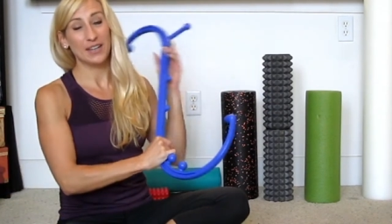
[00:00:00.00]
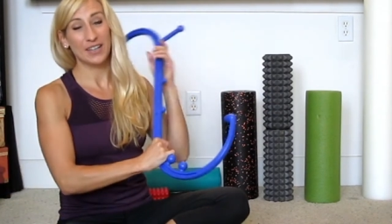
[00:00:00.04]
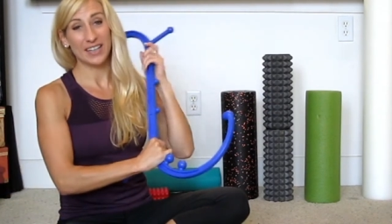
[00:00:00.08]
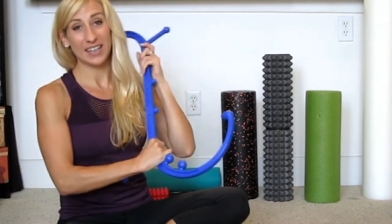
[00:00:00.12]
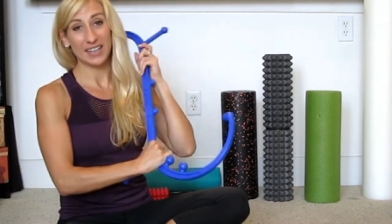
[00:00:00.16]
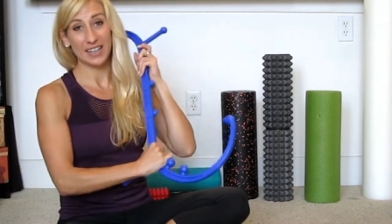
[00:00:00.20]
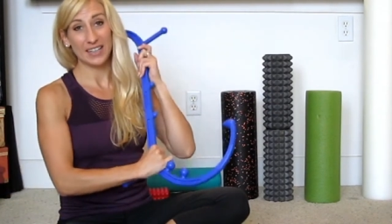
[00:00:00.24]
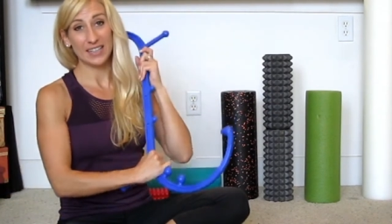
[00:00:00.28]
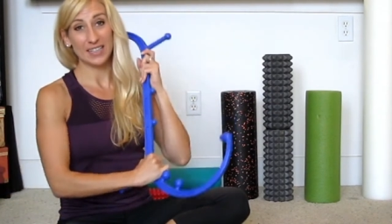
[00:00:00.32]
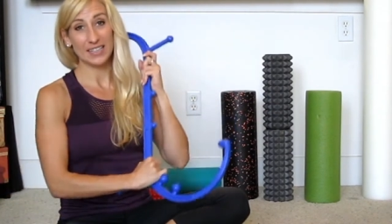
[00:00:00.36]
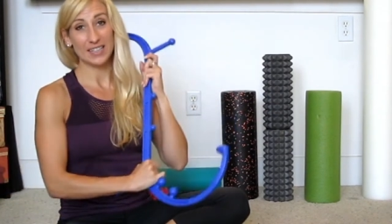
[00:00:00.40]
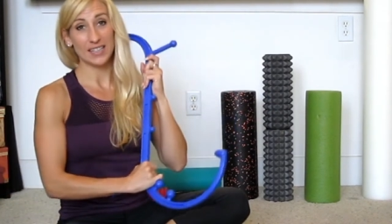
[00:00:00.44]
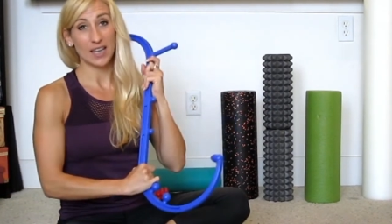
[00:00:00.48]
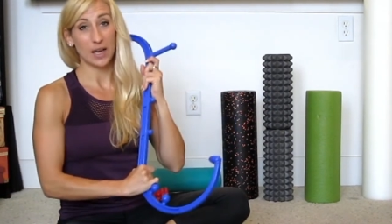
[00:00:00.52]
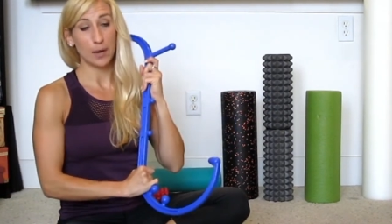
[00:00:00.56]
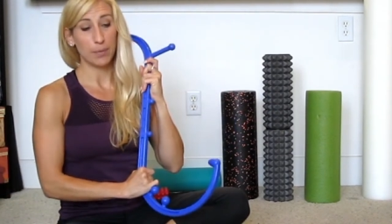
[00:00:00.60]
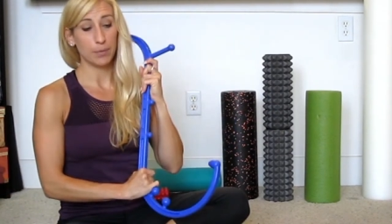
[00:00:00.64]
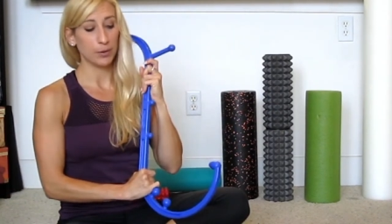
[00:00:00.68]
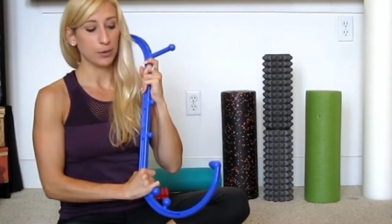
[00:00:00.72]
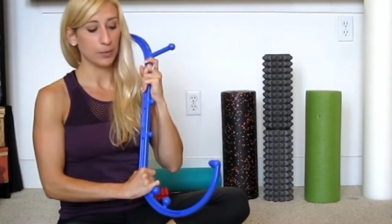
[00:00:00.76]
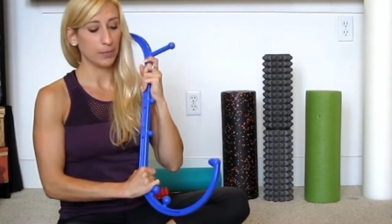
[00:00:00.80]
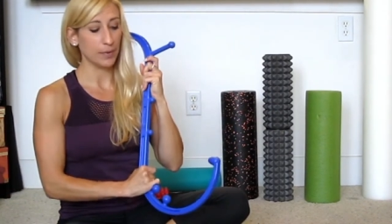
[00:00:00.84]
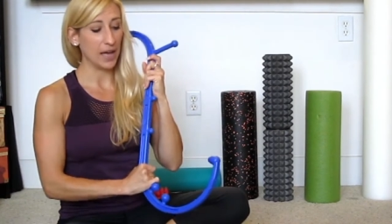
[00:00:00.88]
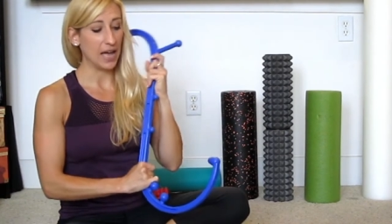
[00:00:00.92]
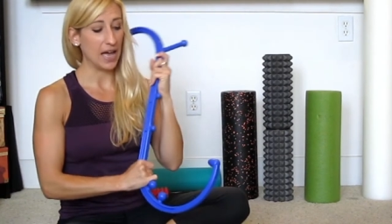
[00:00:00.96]
you can get into the
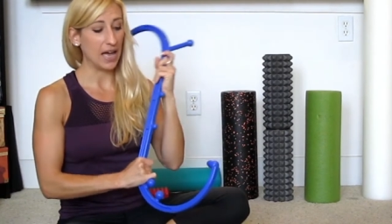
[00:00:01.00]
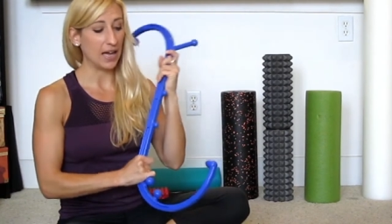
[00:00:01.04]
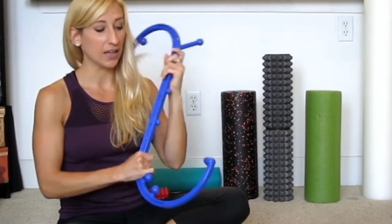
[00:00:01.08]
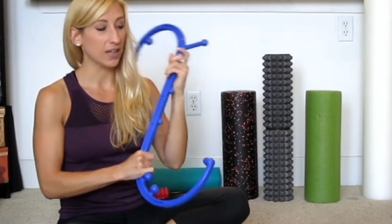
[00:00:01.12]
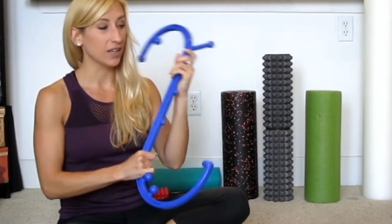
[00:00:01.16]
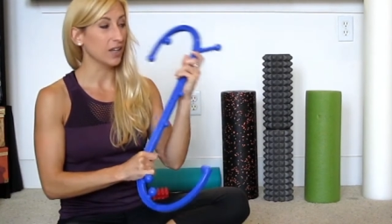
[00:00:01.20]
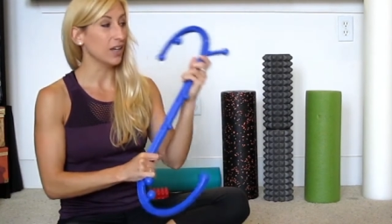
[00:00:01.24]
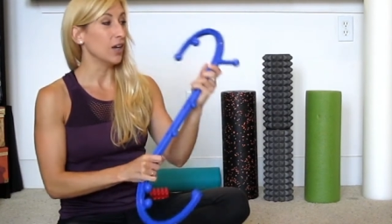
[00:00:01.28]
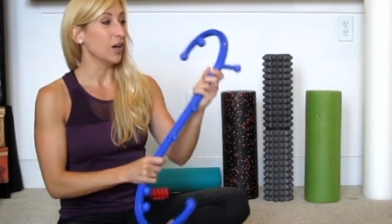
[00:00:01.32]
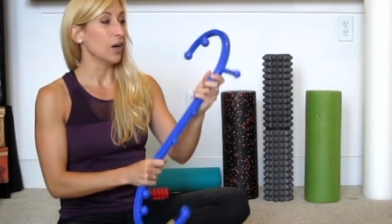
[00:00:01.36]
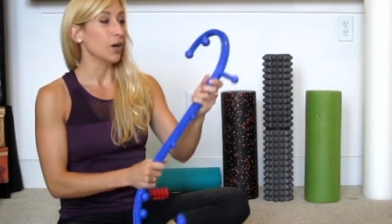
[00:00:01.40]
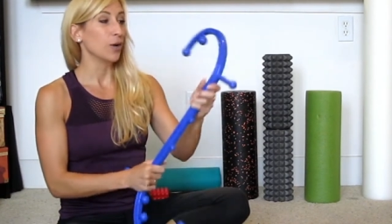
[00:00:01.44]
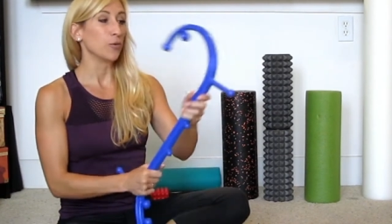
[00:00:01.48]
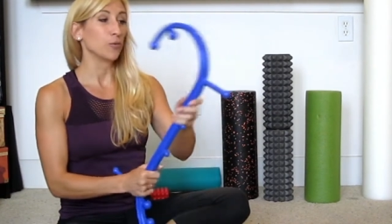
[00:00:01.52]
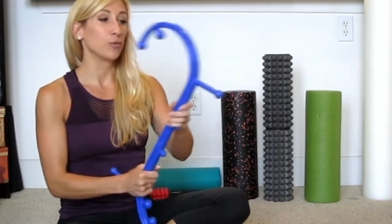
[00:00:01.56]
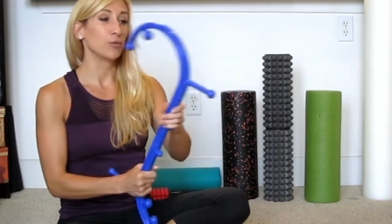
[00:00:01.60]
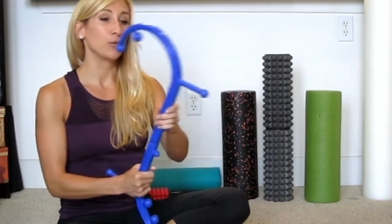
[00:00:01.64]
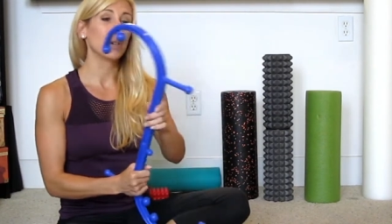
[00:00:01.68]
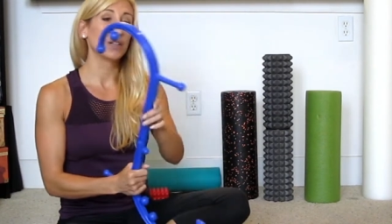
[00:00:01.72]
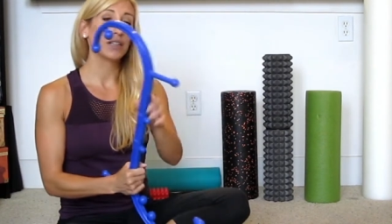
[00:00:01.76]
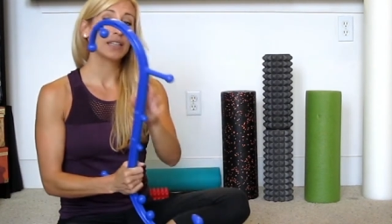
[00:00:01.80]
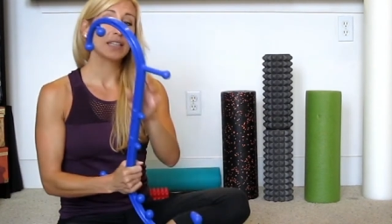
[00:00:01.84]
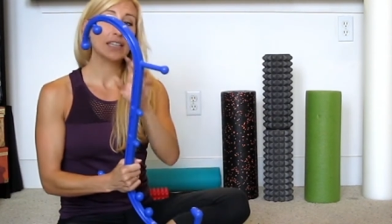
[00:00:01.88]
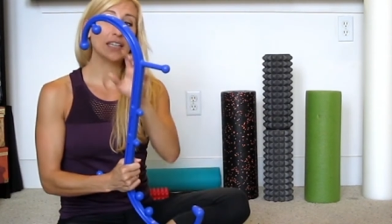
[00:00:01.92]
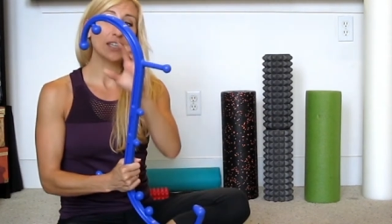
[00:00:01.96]
upper back.
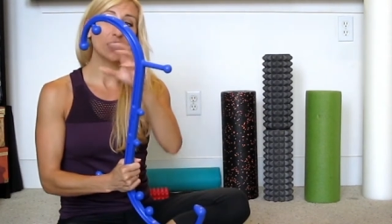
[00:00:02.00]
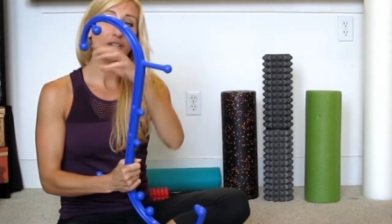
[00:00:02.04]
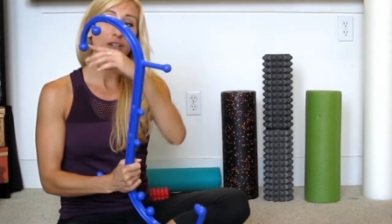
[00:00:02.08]
Really